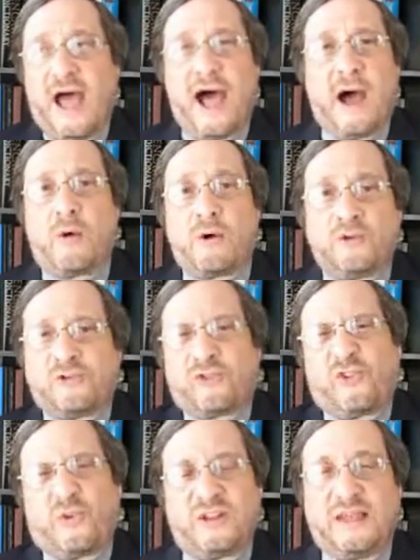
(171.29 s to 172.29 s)

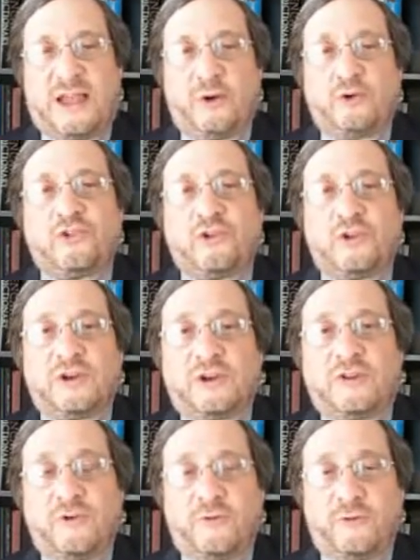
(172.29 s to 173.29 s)
hours to a day or two
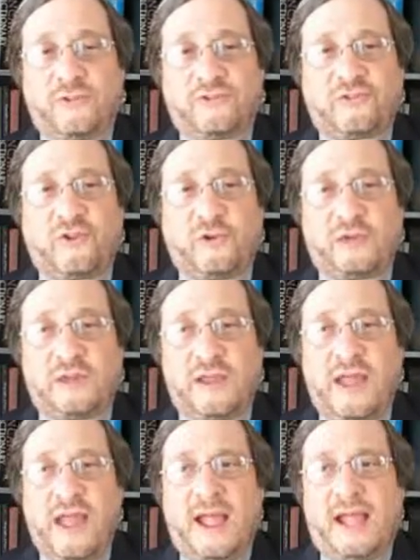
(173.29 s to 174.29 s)
to do for the student,